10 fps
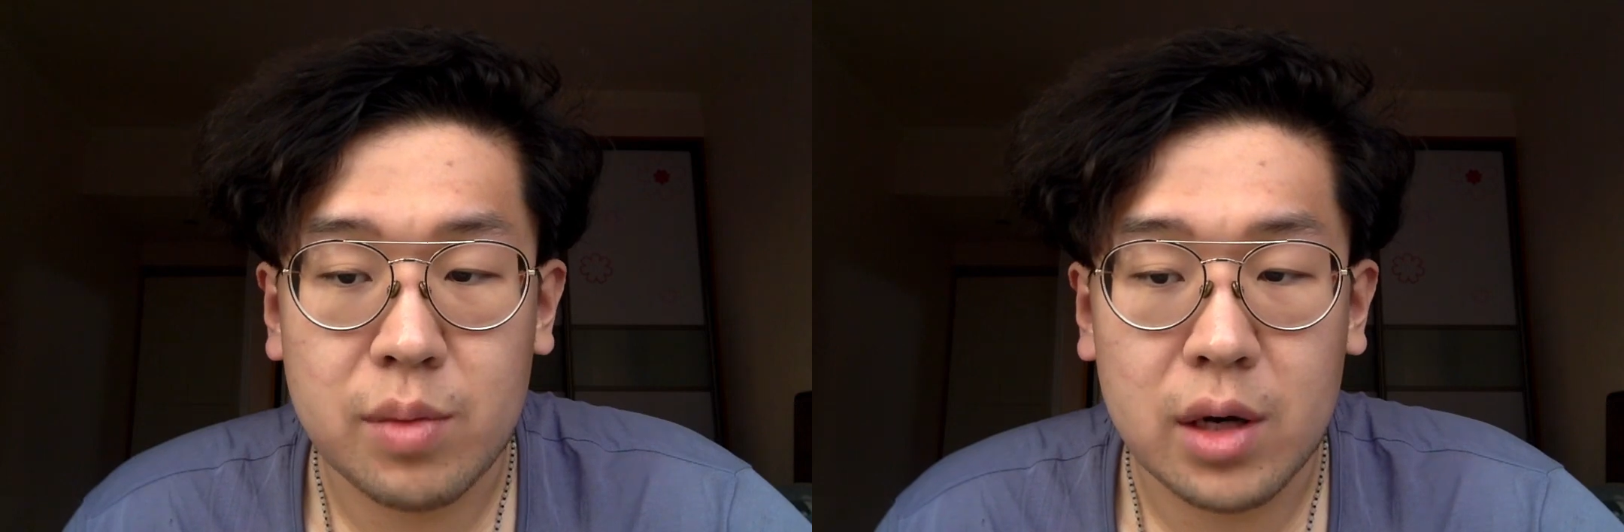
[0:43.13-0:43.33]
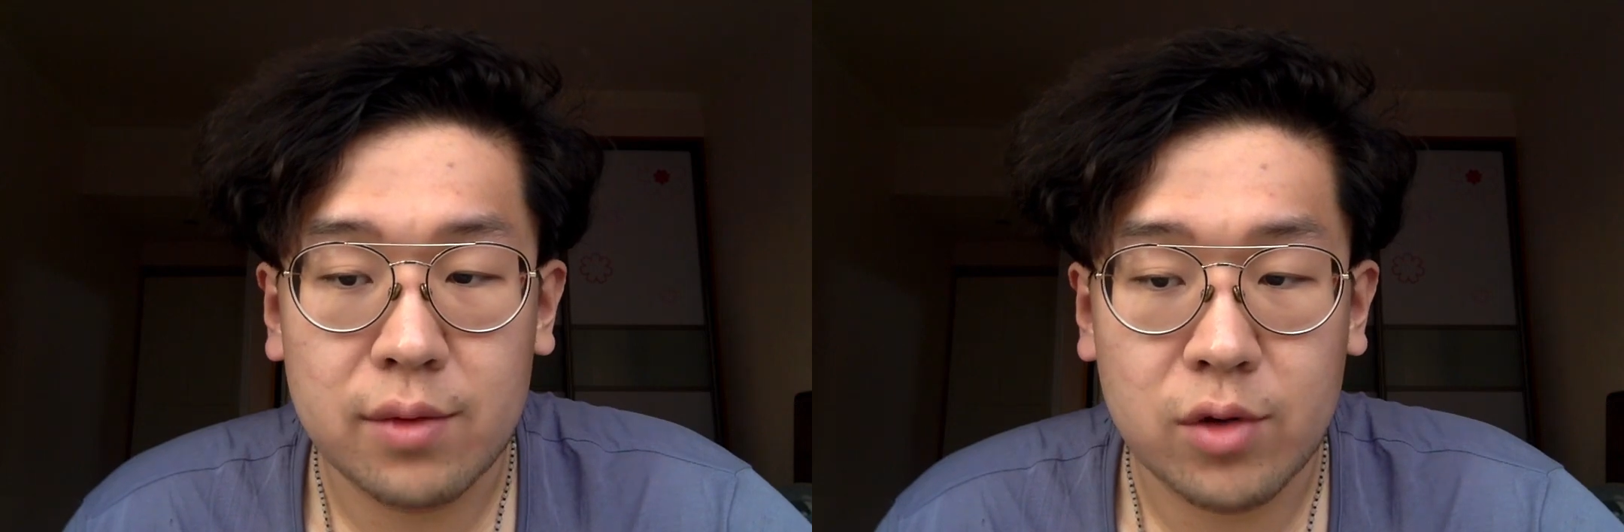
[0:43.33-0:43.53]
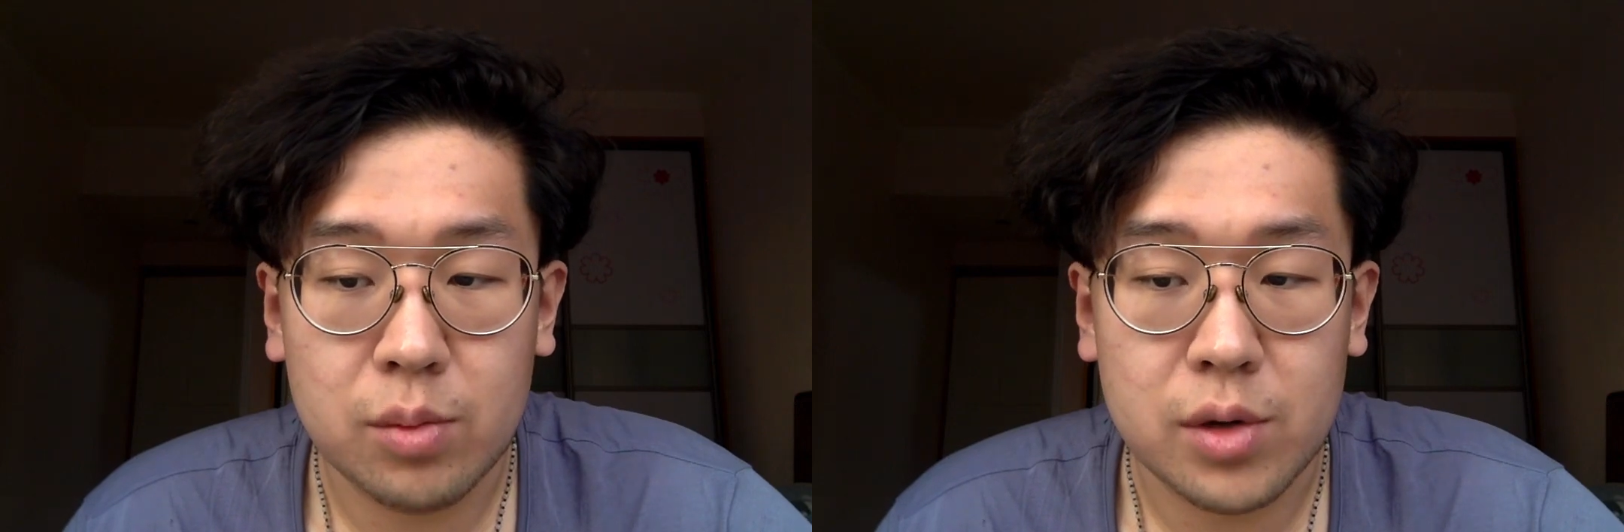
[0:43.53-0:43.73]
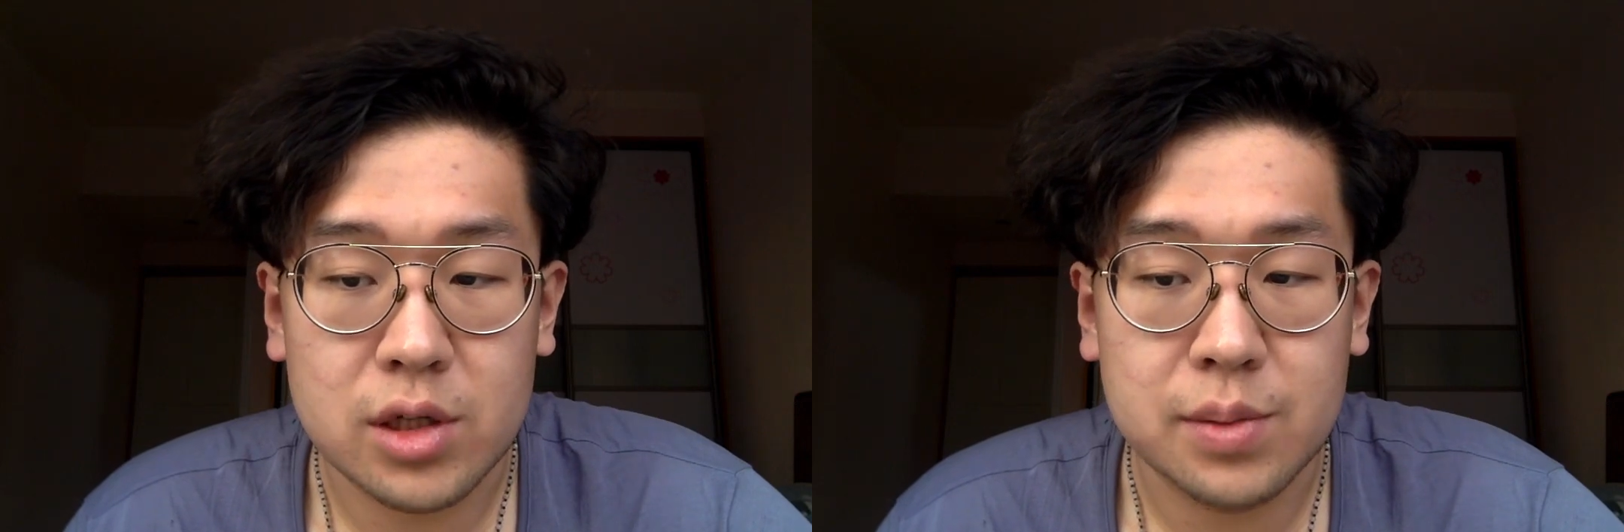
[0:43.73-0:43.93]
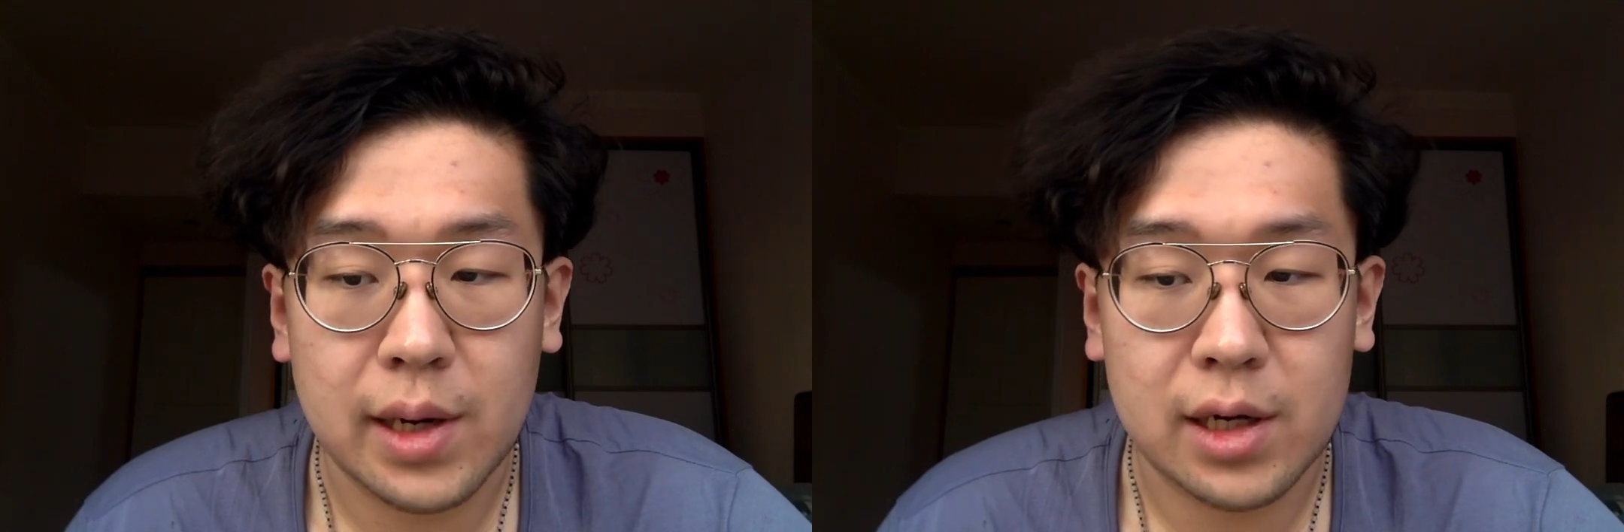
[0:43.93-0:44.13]
meaningful
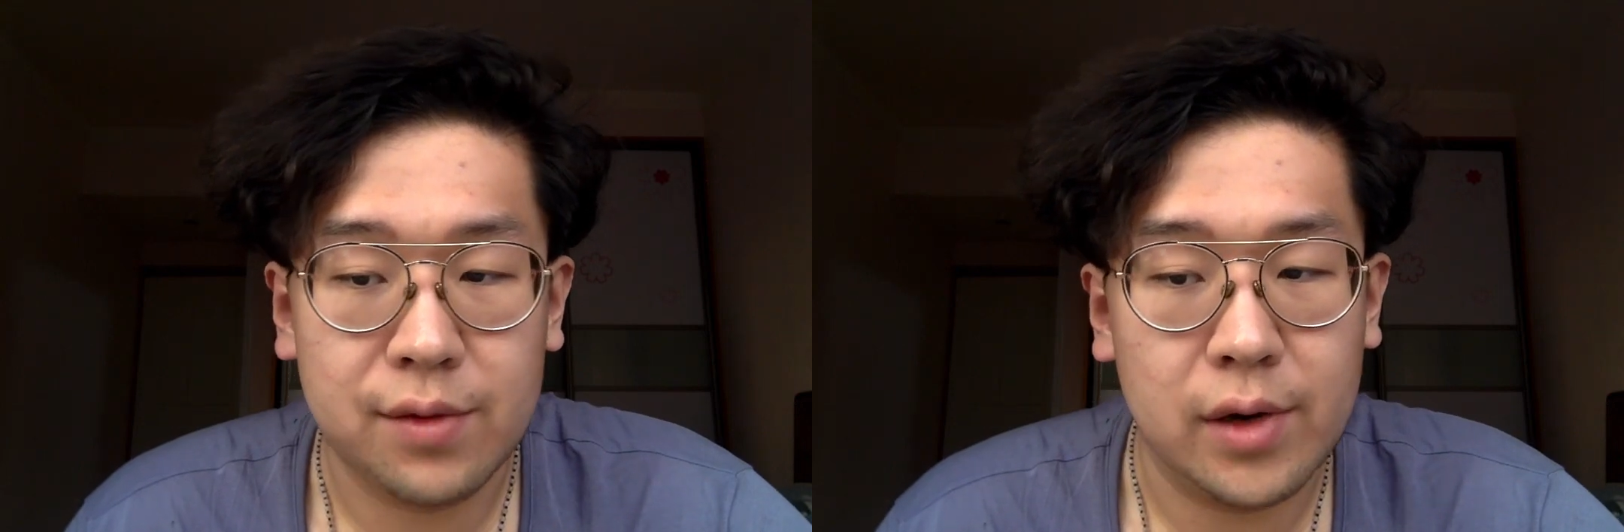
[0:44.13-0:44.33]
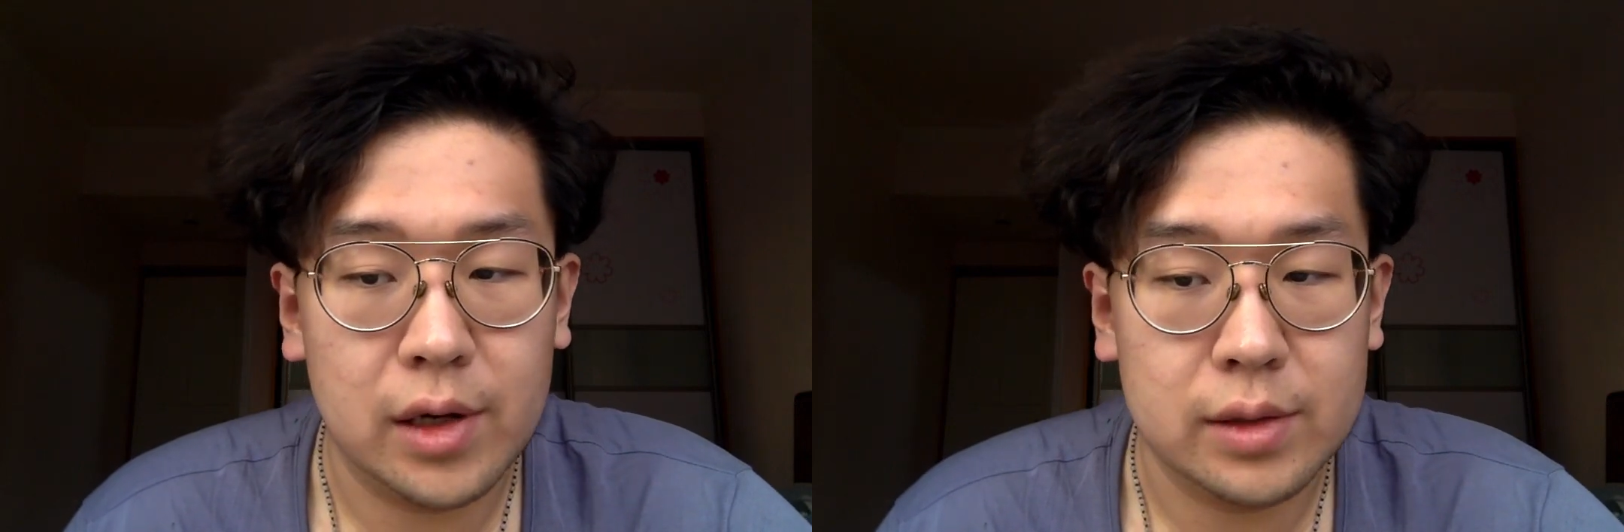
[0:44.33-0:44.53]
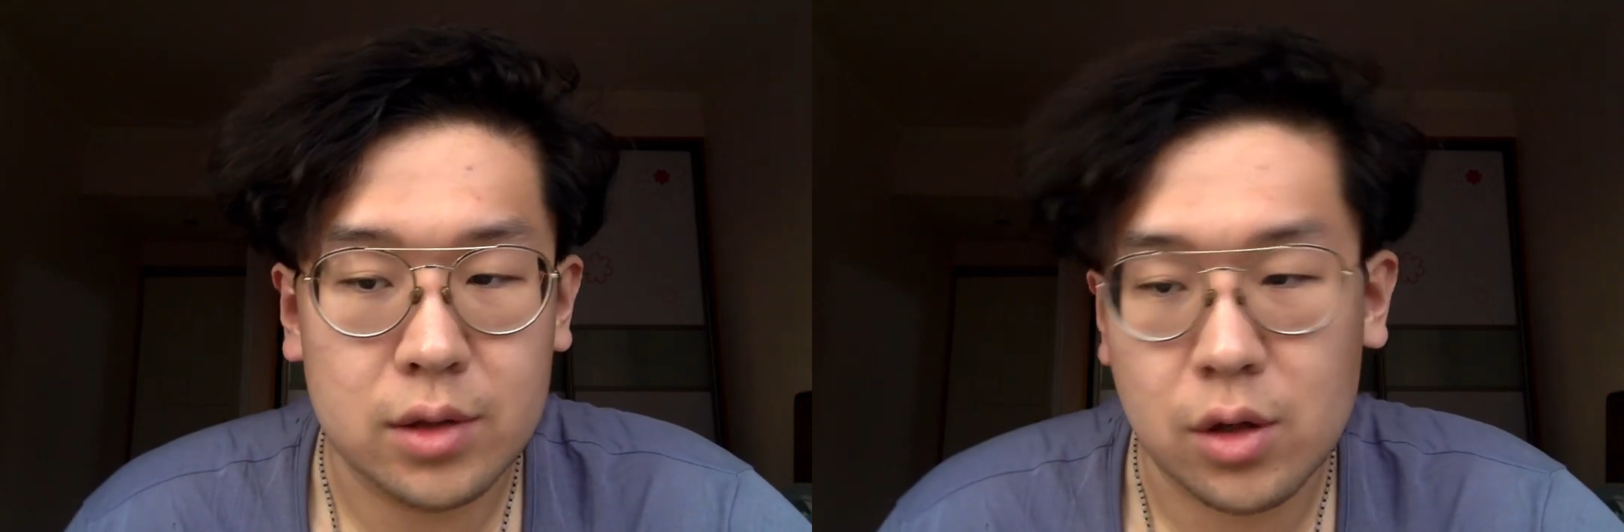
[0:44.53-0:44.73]
perspective on